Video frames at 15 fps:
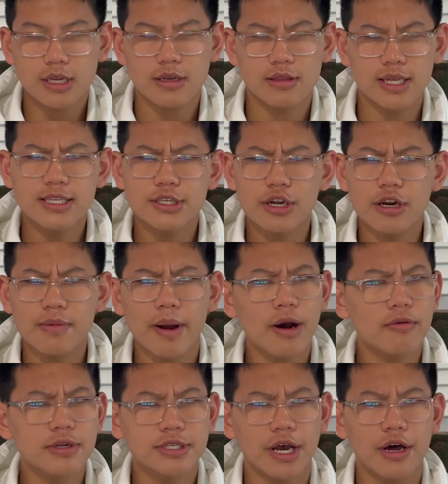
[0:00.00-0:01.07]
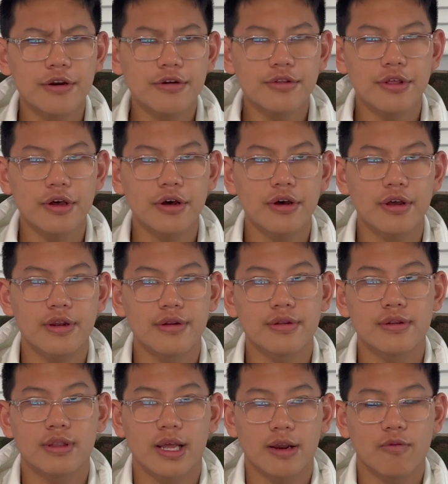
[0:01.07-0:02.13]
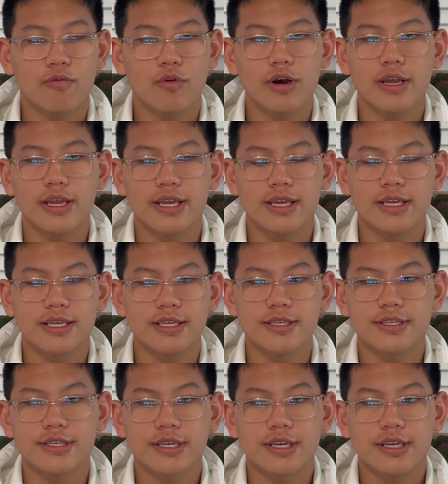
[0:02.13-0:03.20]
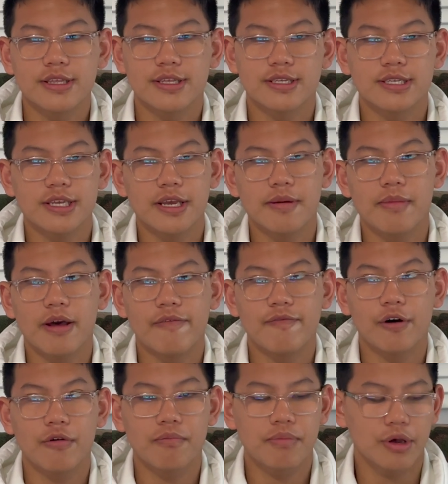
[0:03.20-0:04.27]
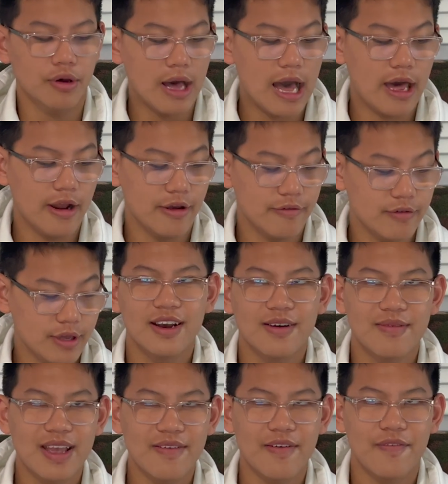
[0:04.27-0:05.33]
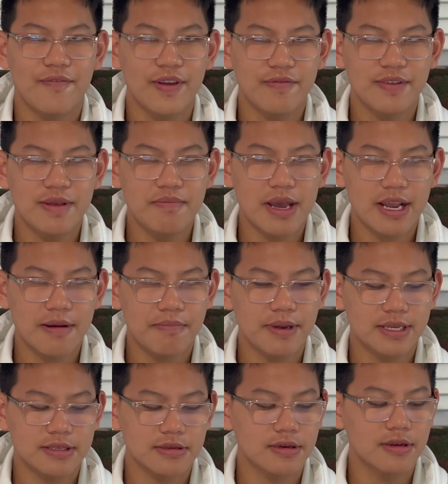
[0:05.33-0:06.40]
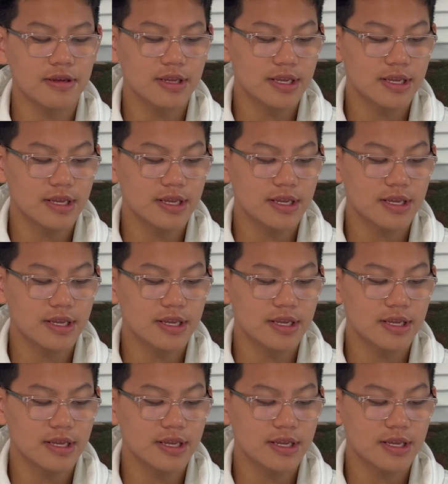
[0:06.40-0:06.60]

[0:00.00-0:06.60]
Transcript: let's talk about what's under the hood. Like, what is the CMF phone built out of? We have a 50 megapixel